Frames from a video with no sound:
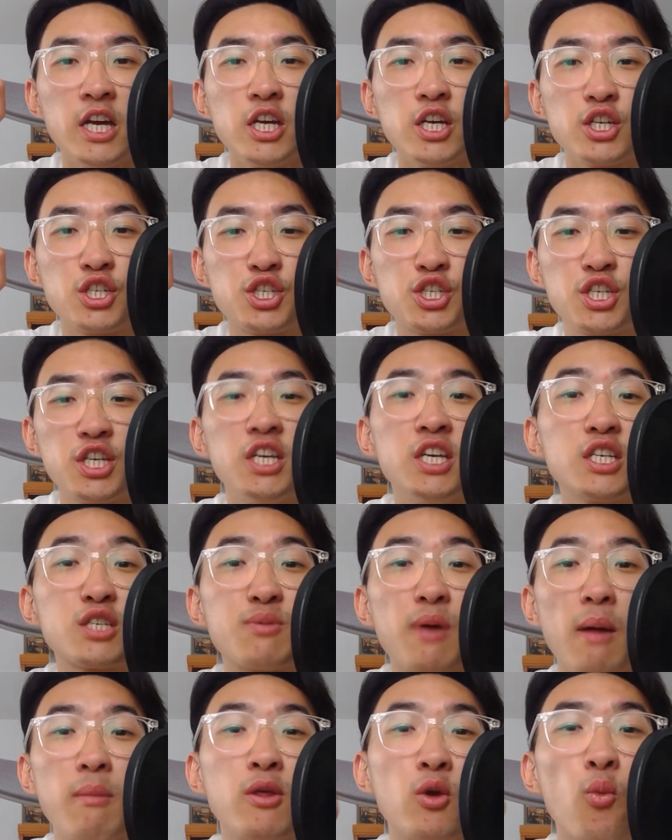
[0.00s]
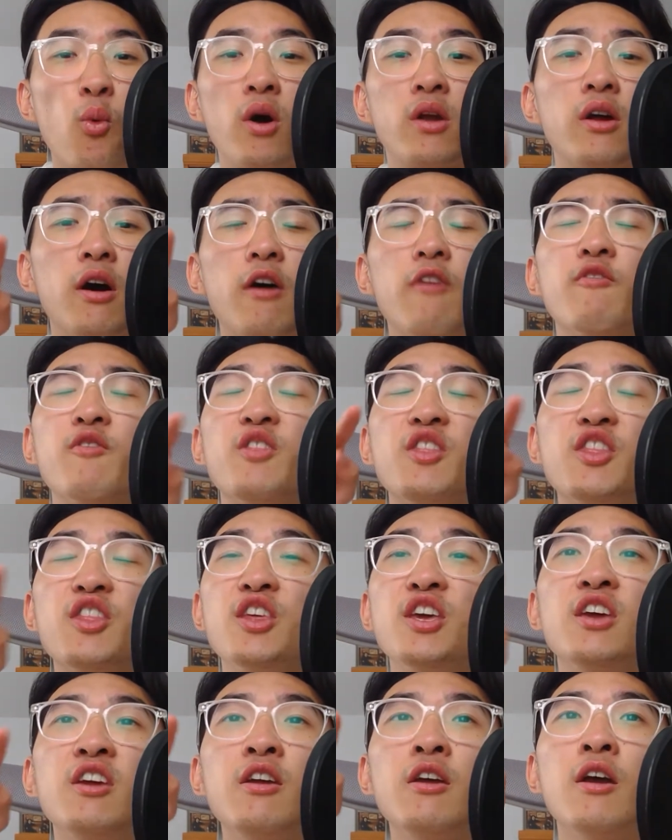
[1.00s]
She's probably one of
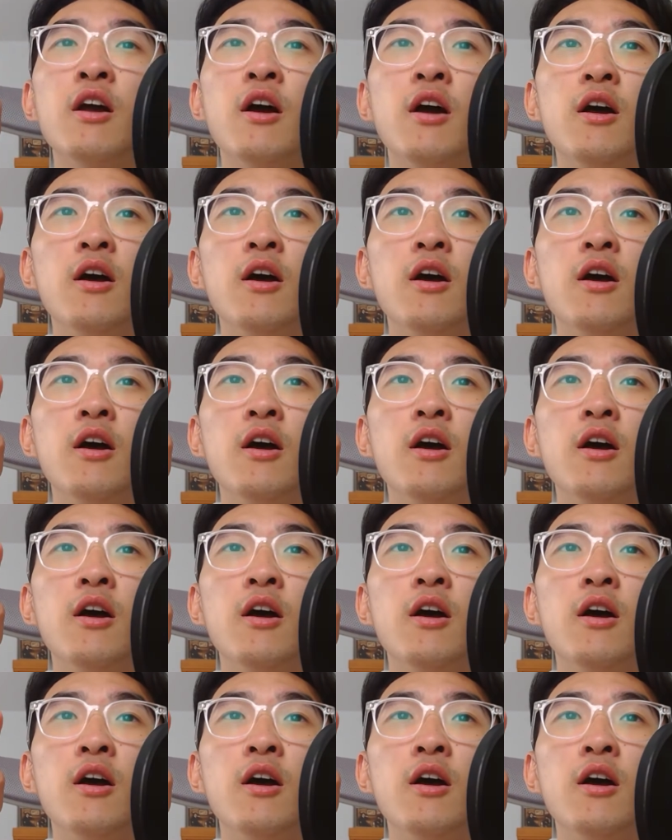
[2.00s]
the